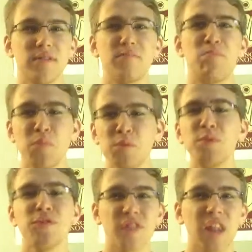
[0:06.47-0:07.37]
the
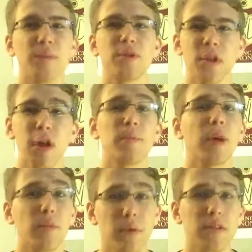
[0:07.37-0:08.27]
music that I've been talking
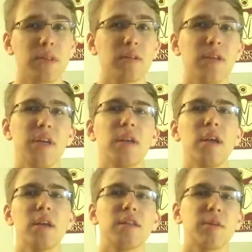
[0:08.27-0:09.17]
about recently,
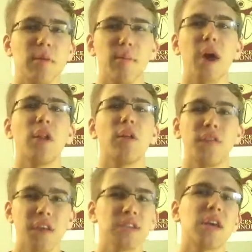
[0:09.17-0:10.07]
some of the metal and
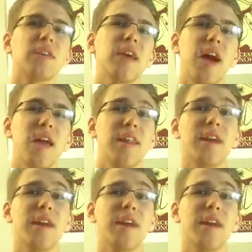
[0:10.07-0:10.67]
things like that.